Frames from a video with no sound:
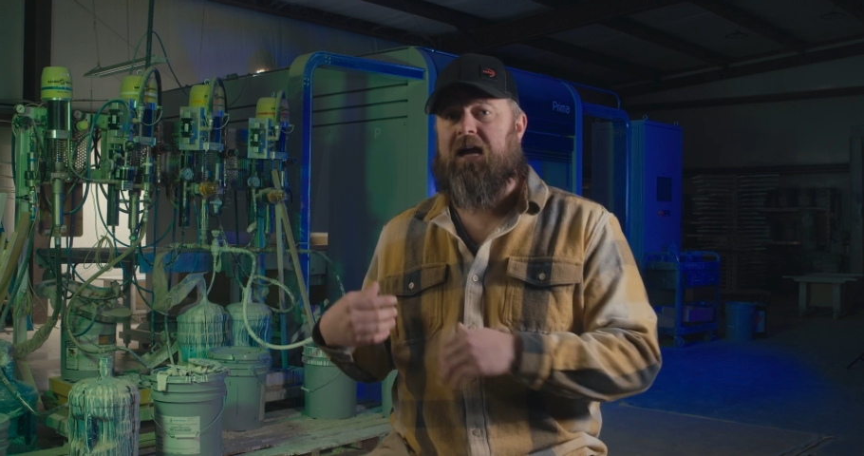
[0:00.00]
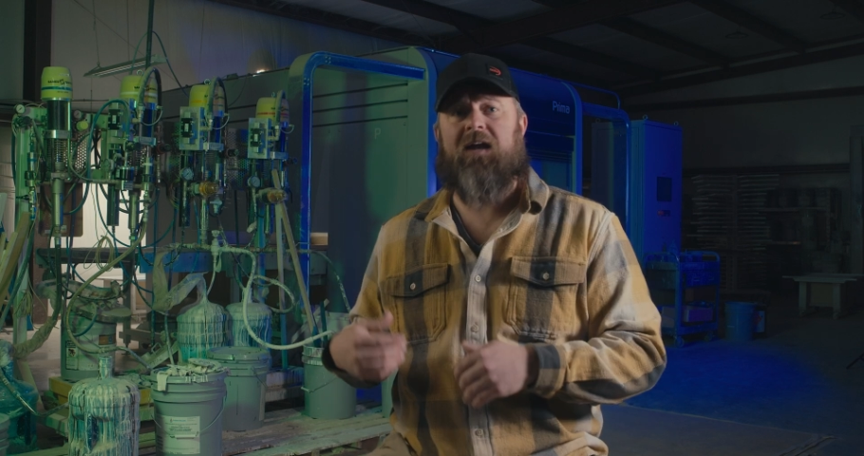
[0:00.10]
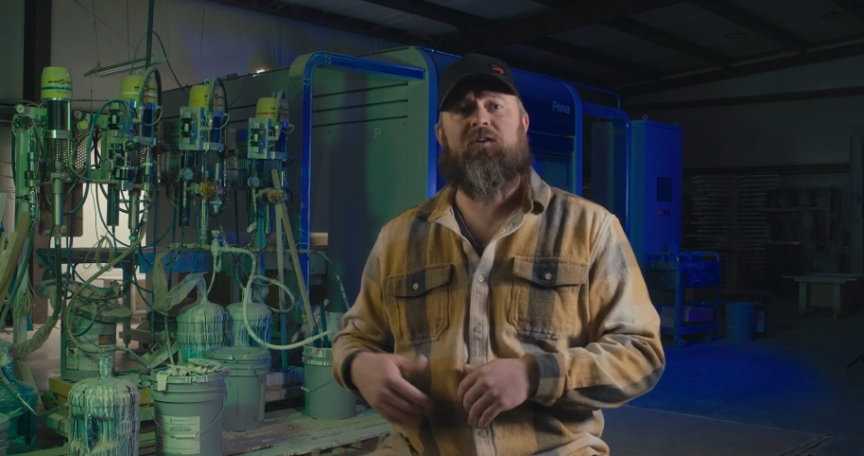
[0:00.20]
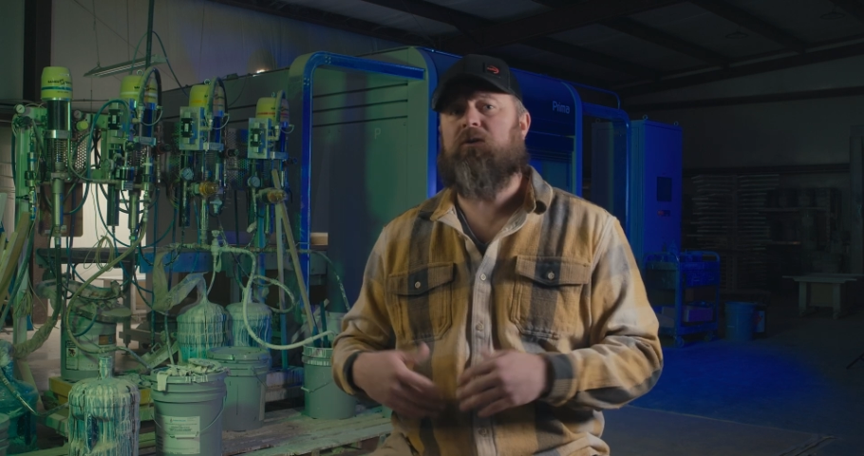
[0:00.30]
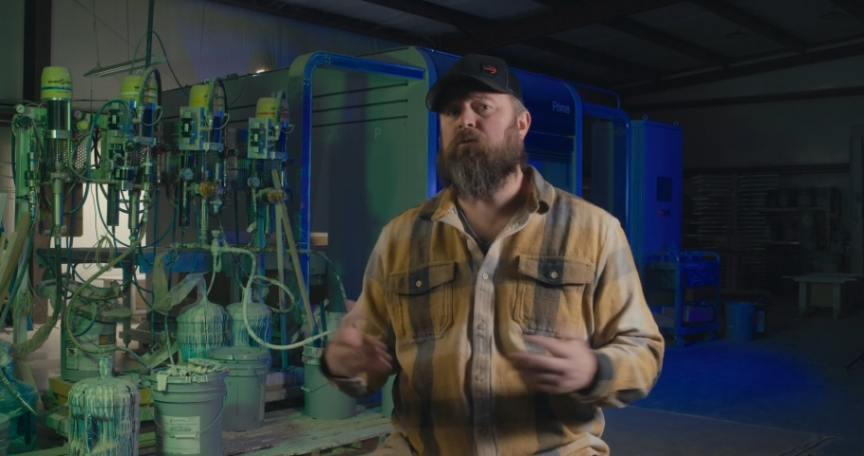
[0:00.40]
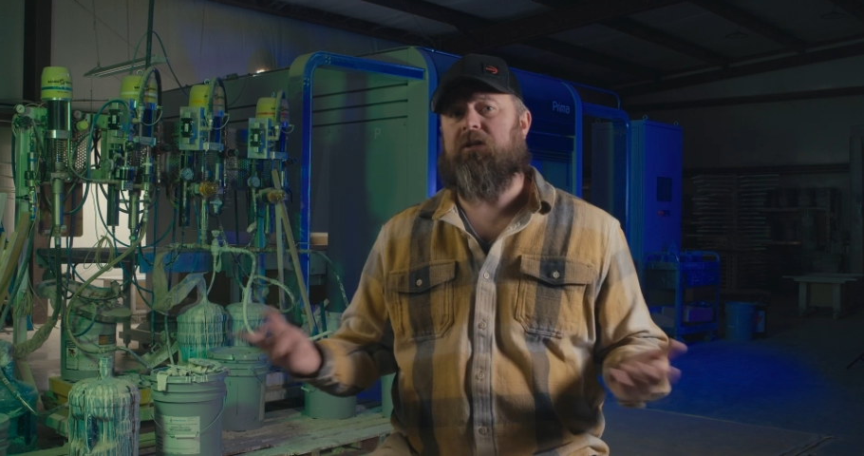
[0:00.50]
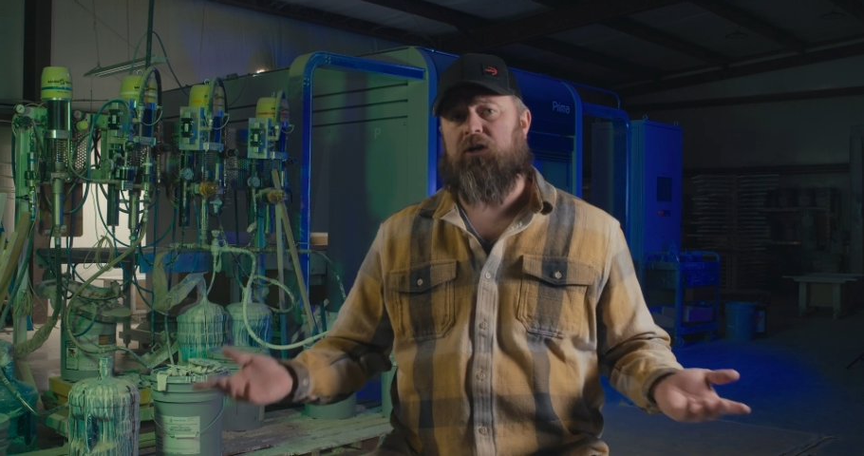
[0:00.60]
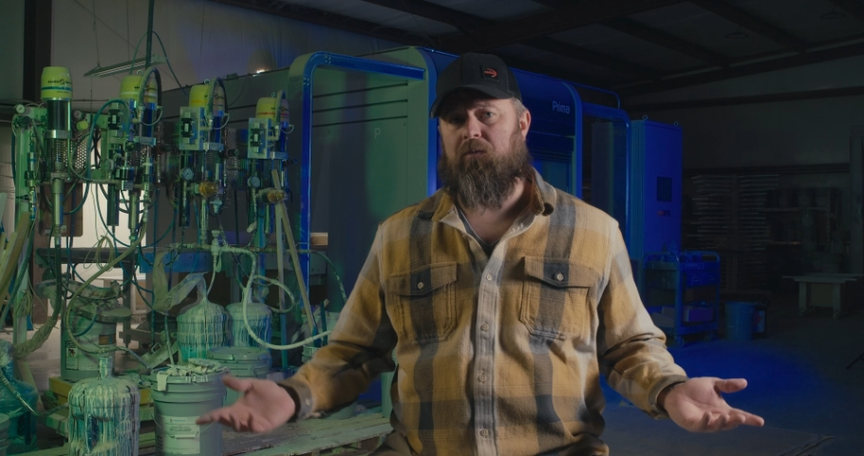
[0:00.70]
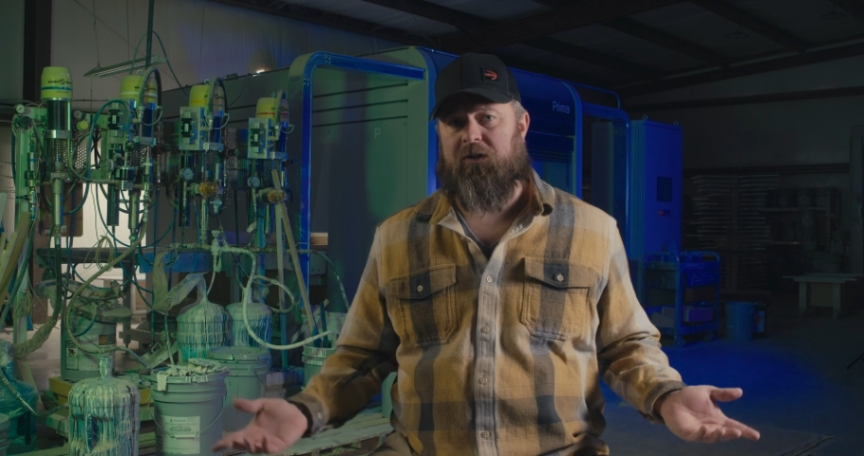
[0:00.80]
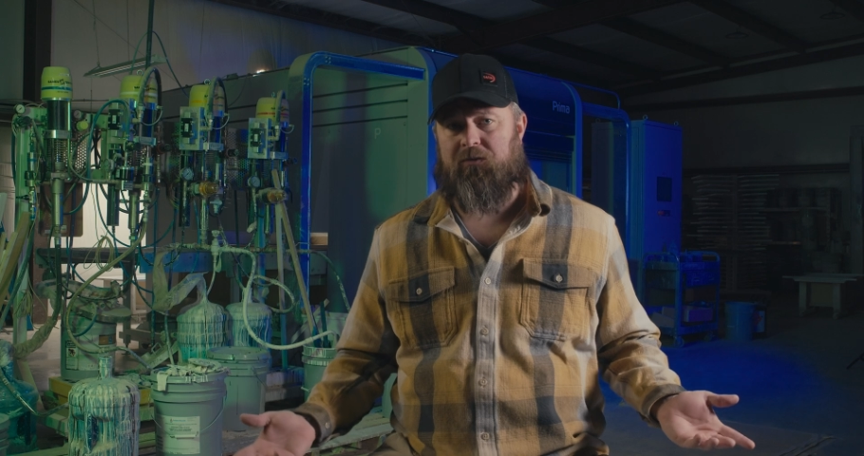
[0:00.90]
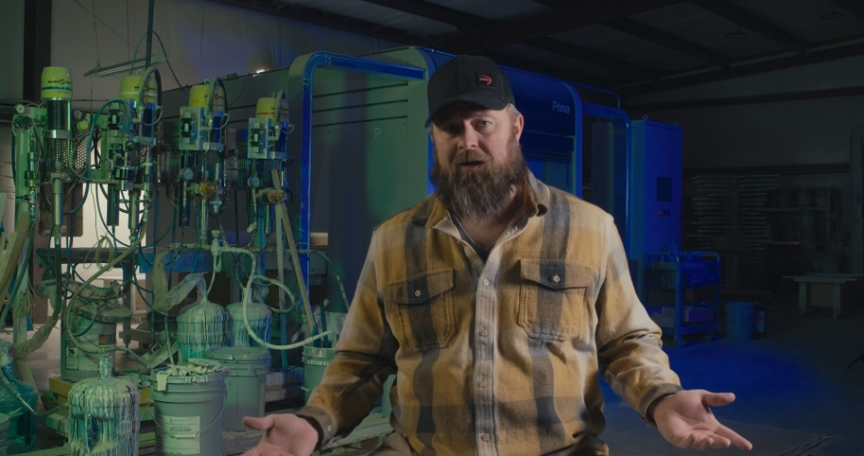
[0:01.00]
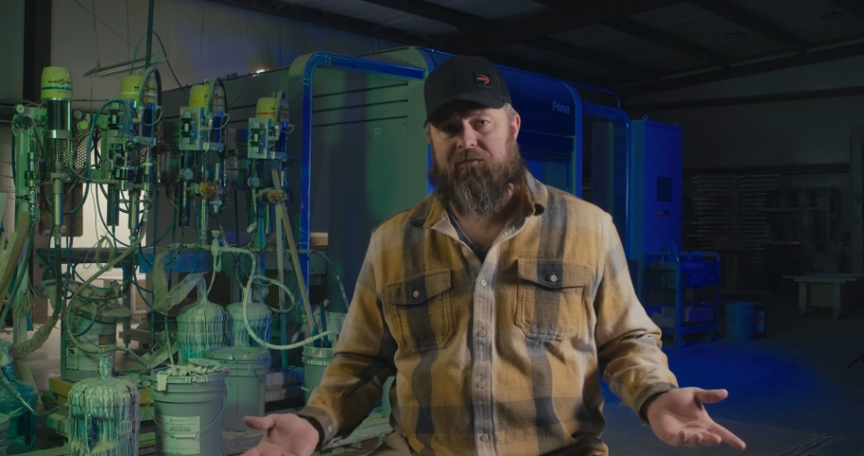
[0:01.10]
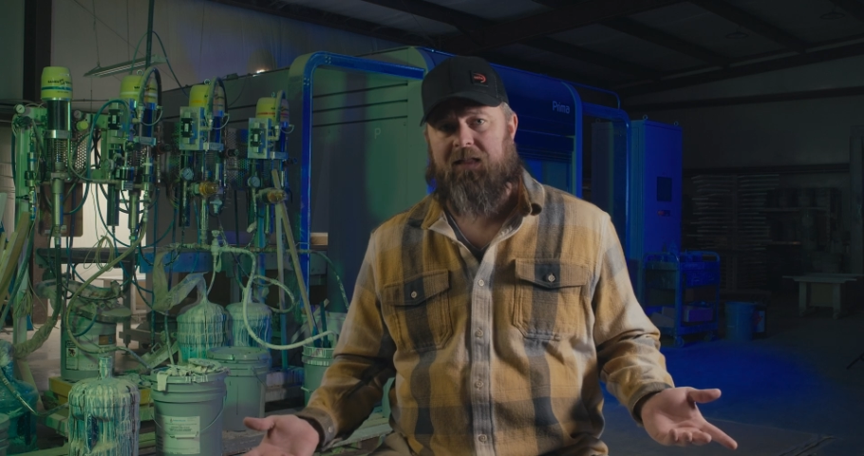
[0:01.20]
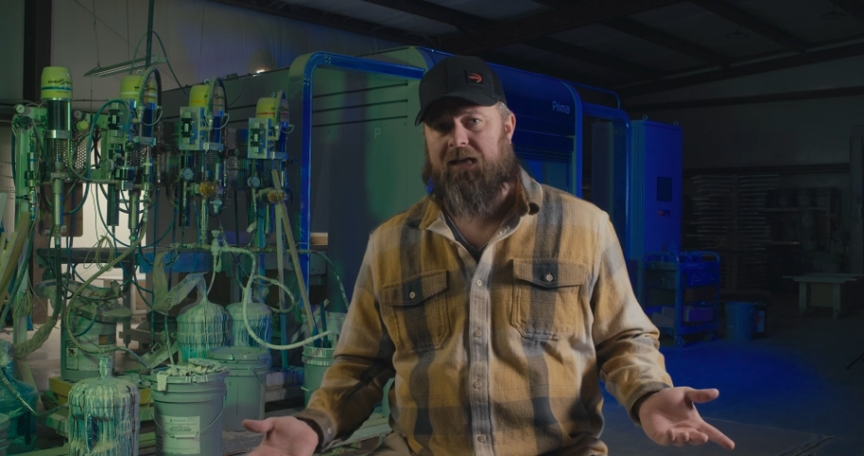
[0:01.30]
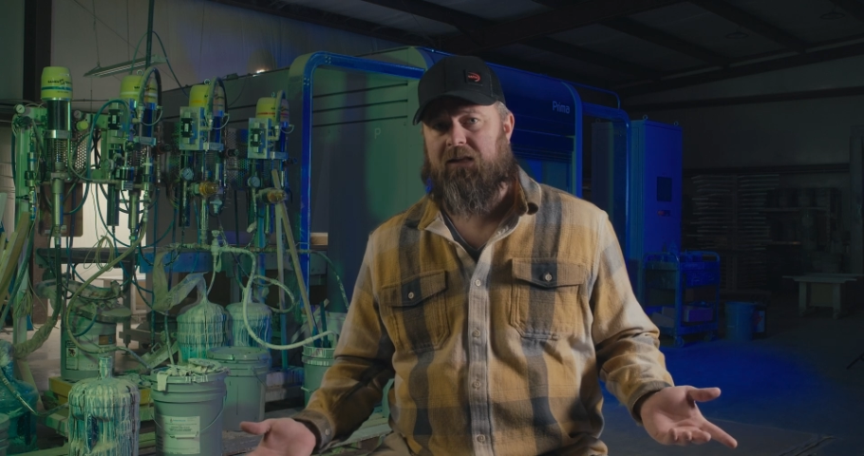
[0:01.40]
I didn't really know much
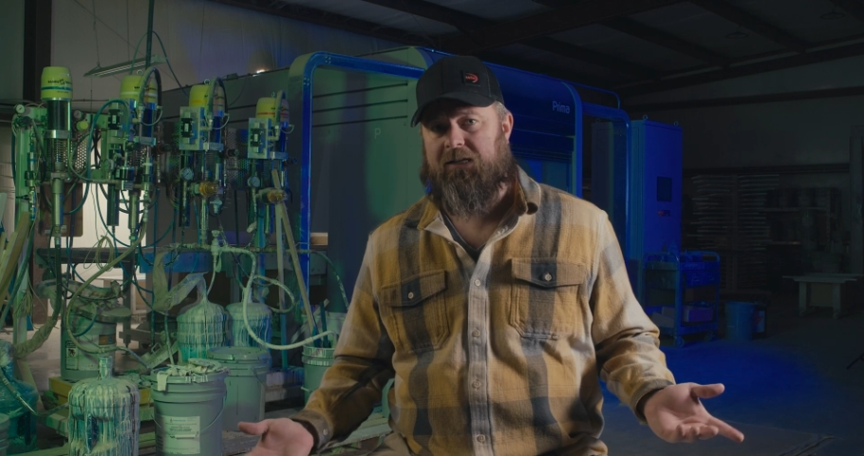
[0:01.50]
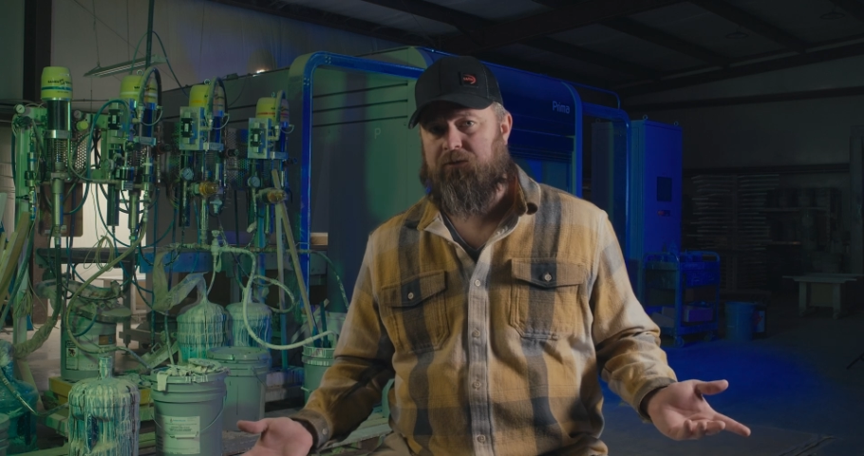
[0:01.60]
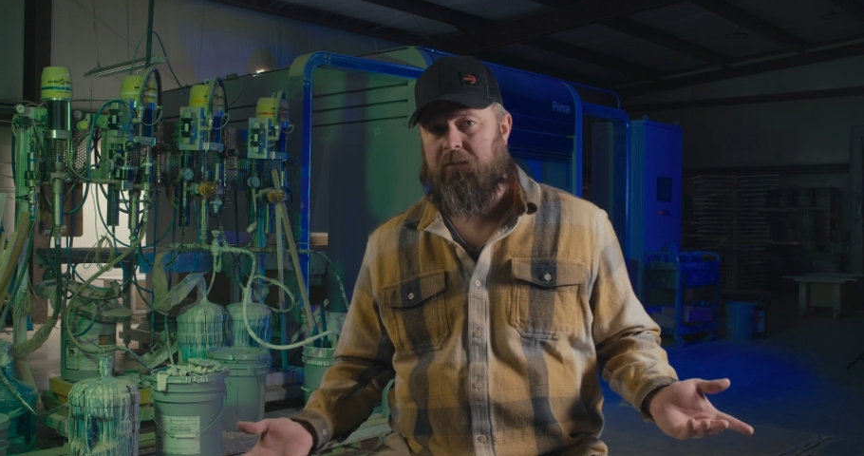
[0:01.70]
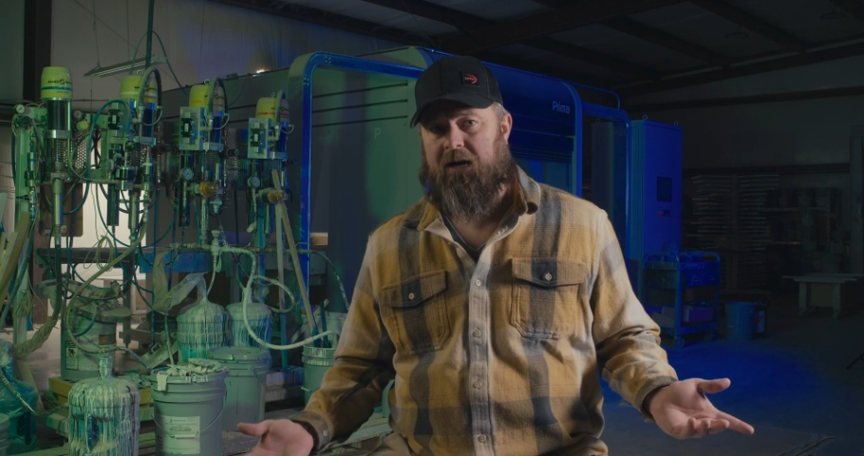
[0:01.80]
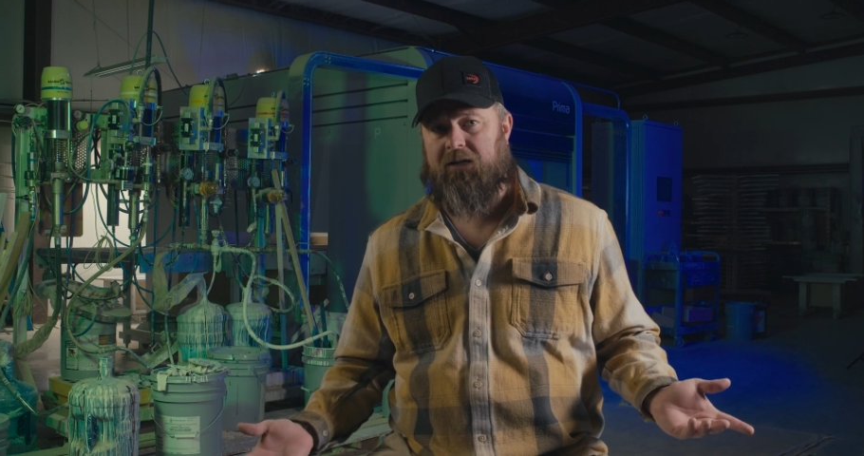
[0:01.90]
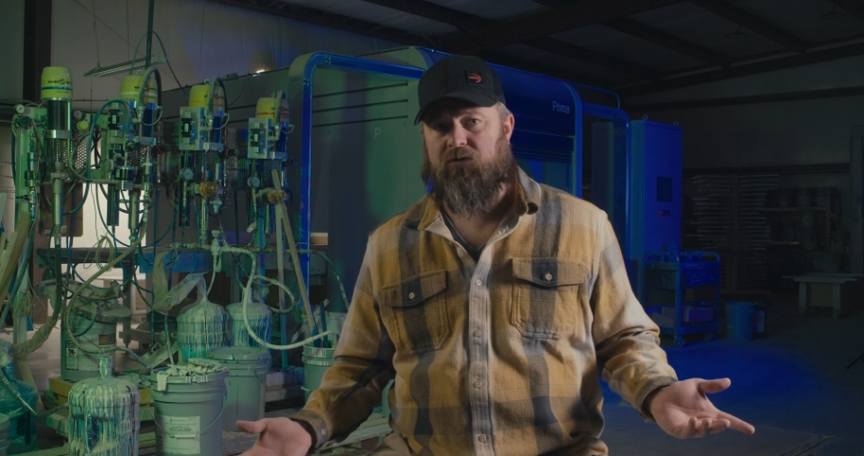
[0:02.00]
about flatline spraying,